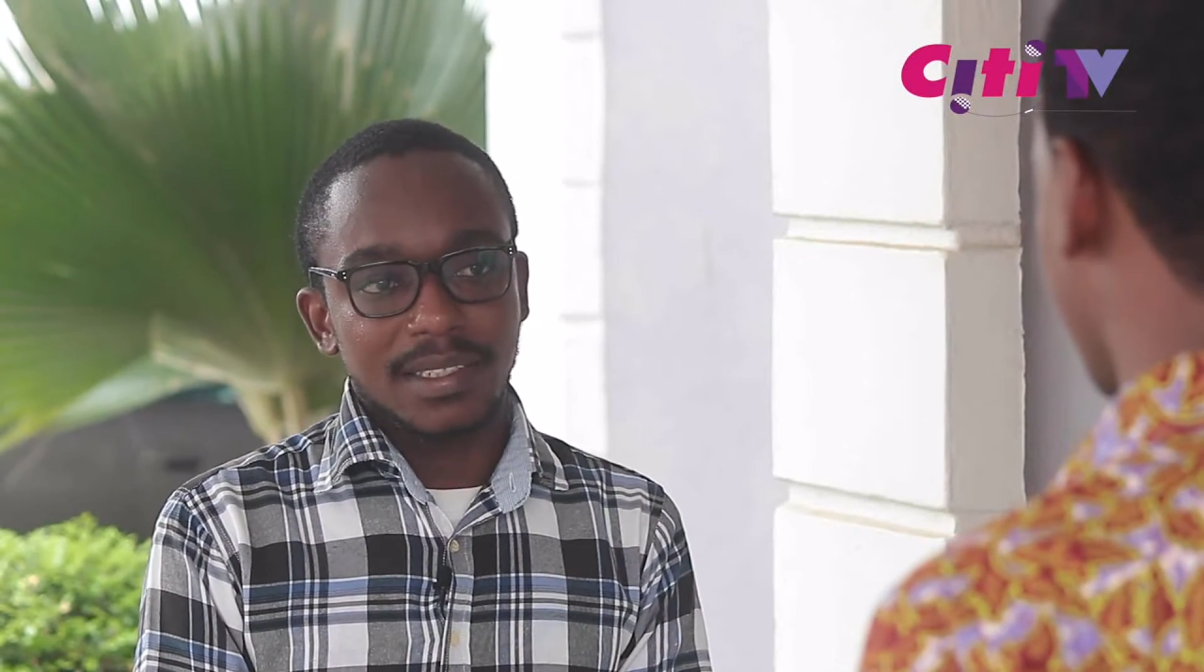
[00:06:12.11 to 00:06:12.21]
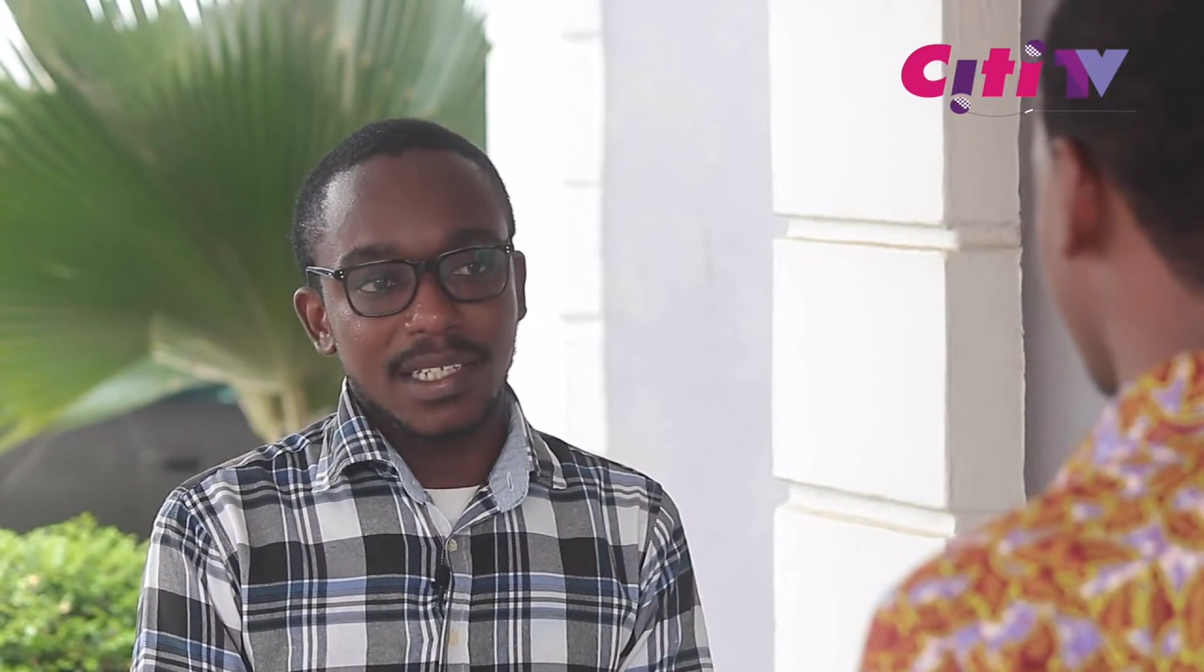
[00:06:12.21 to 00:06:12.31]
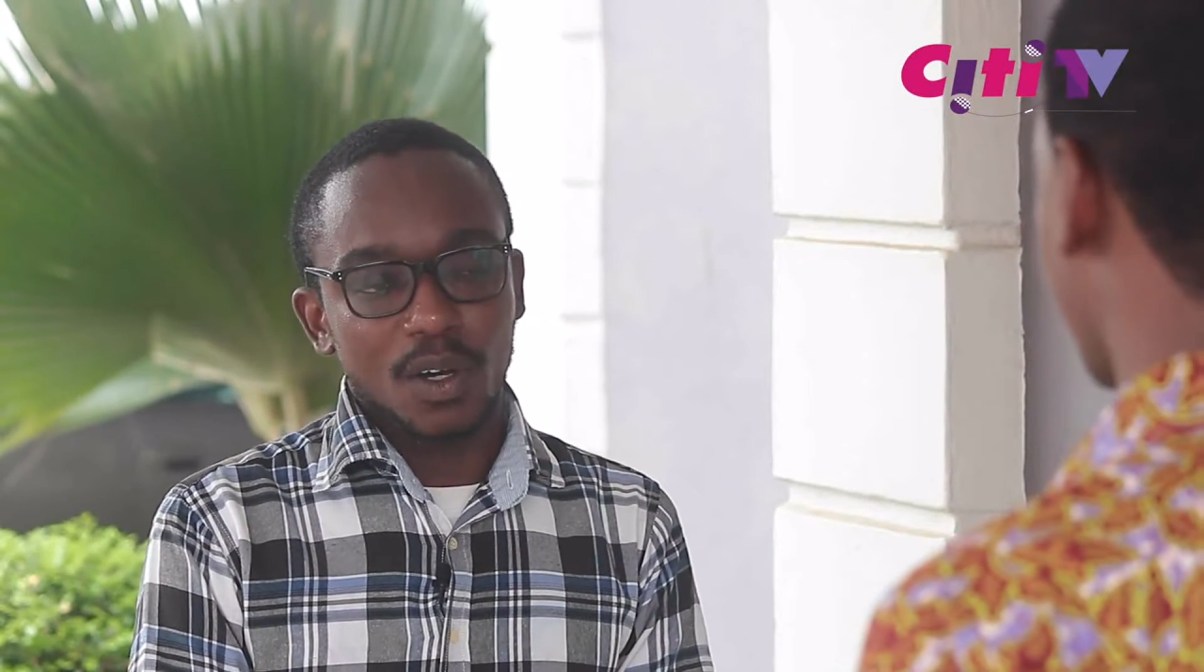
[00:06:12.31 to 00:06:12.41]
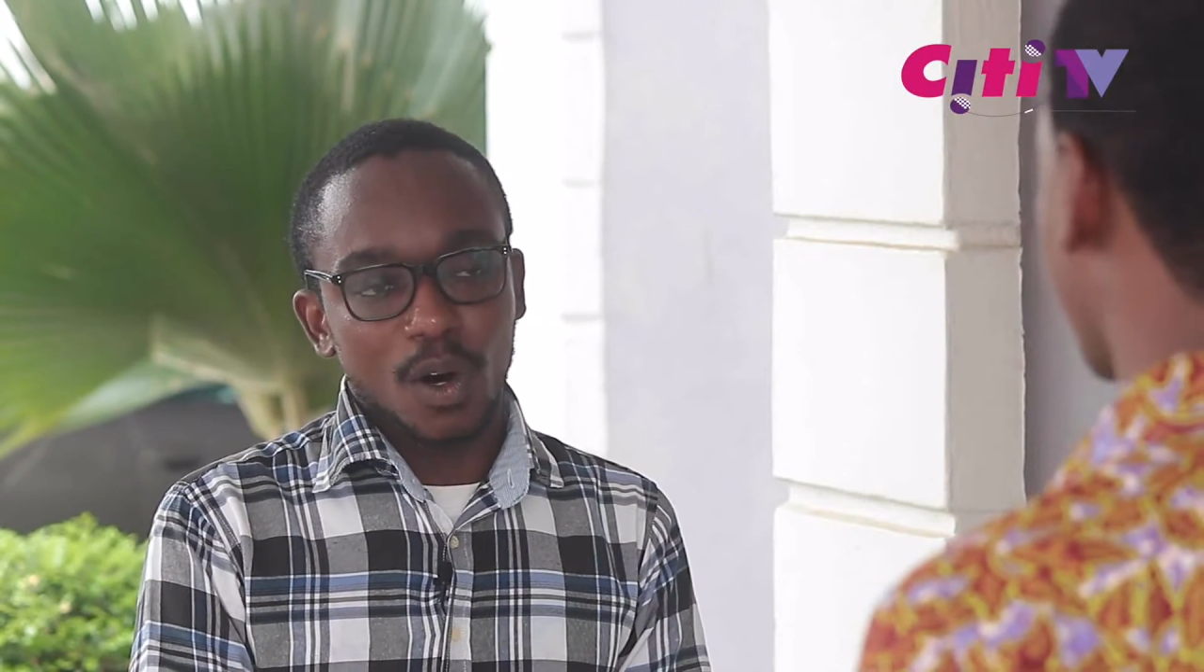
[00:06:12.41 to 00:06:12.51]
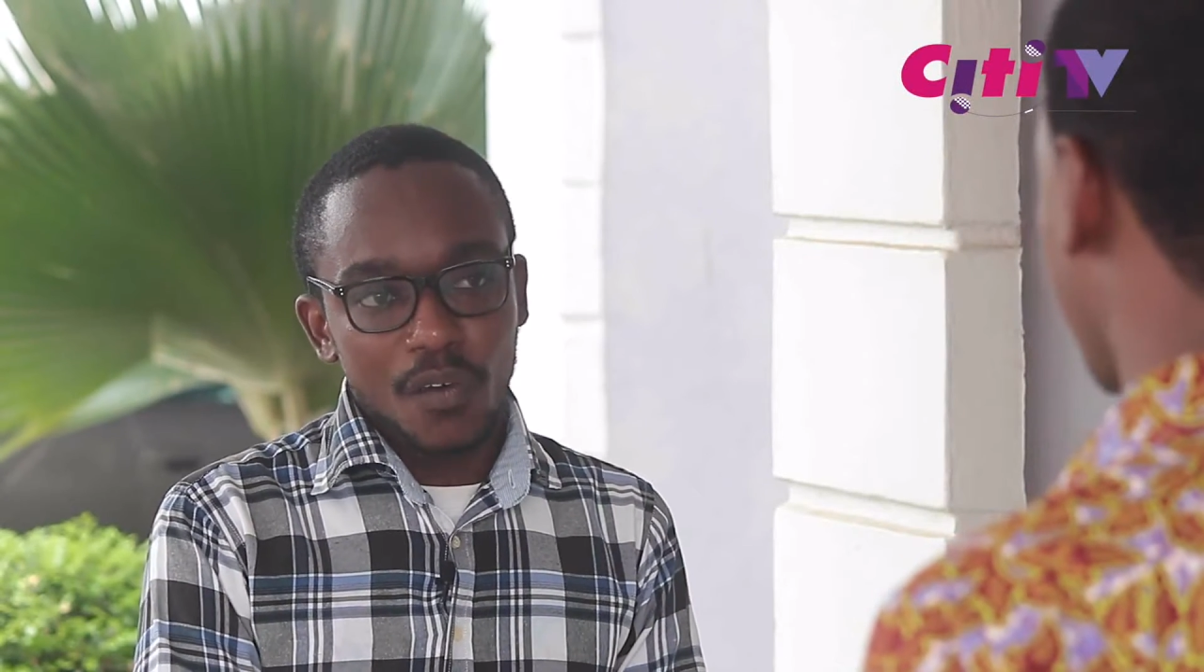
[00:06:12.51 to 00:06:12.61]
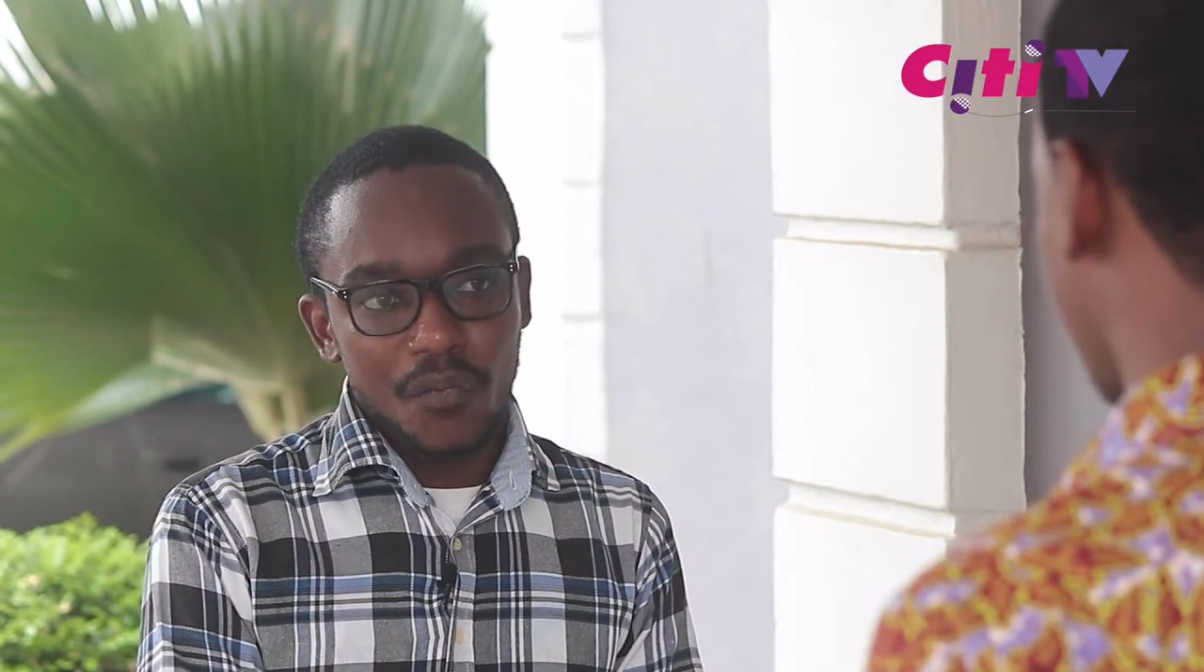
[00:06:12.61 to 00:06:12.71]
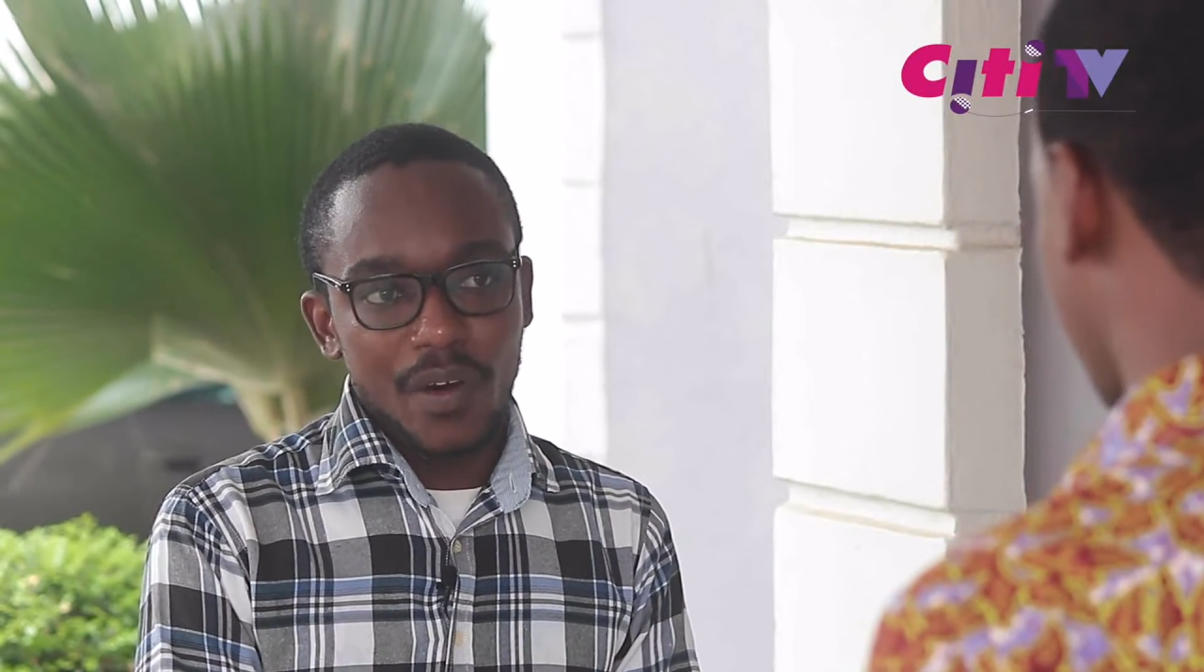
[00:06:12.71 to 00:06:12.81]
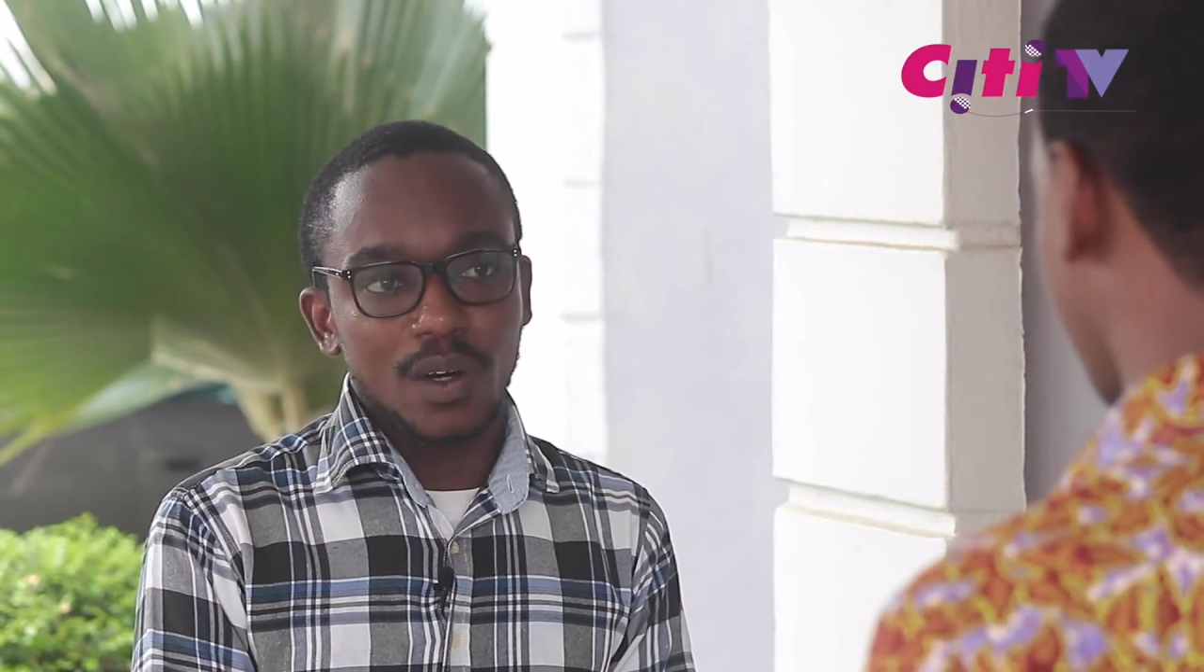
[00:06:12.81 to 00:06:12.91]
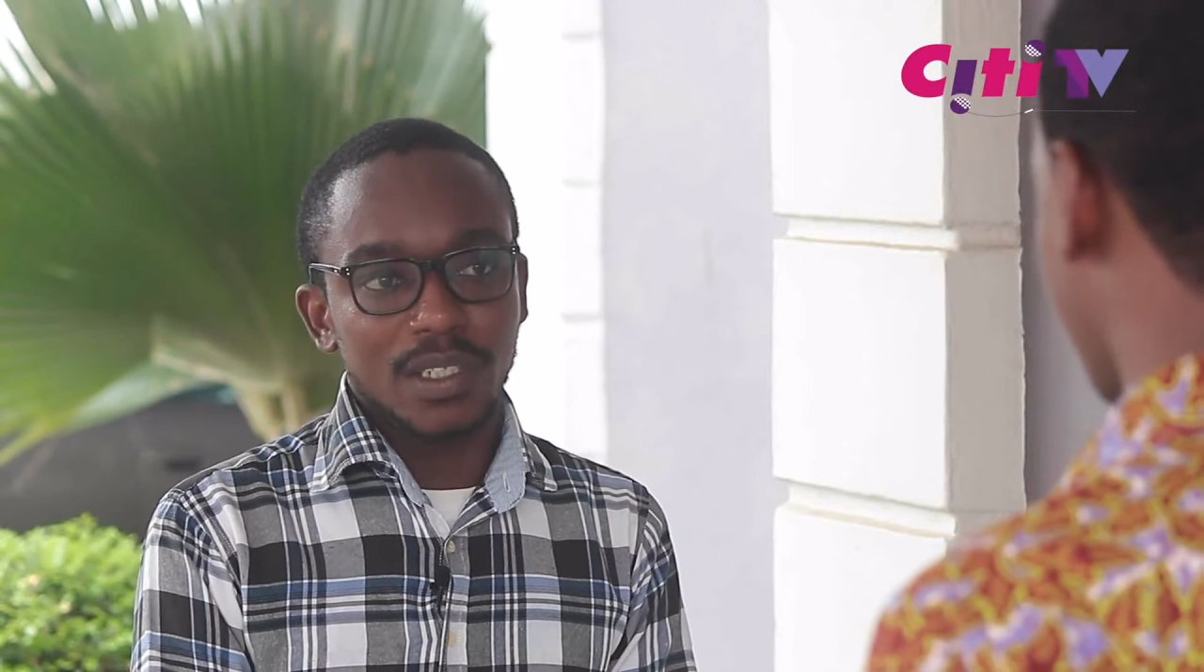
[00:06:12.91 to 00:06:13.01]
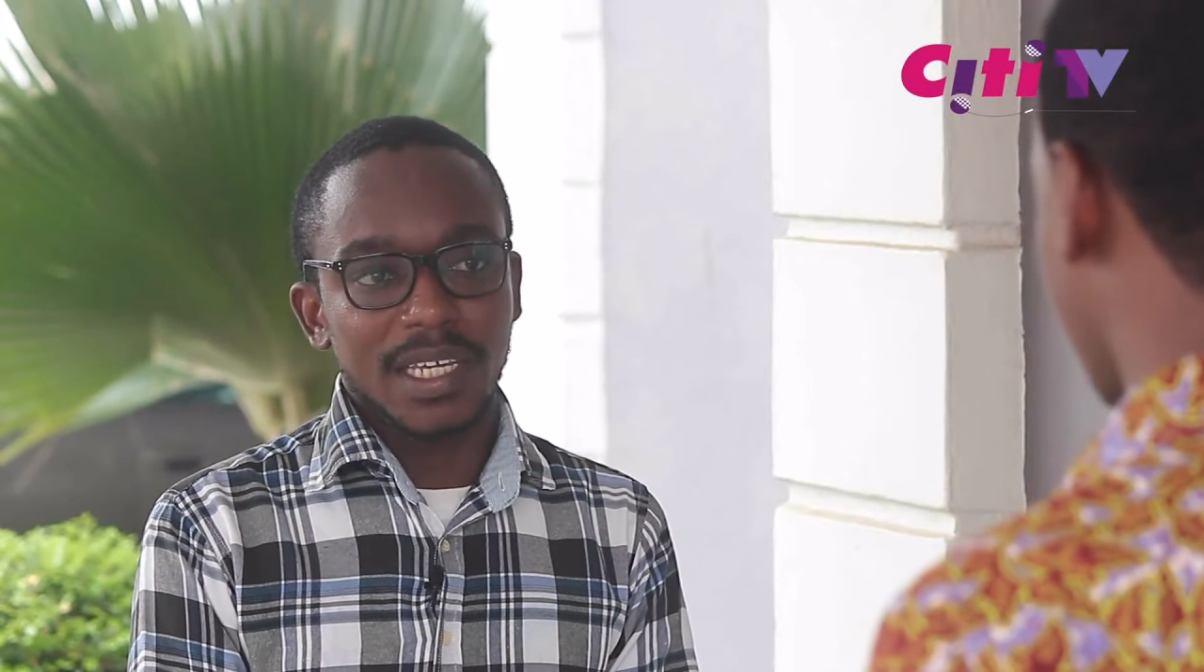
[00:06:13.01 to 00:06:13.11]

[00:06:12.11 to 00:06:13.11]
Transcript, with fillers: They all filed the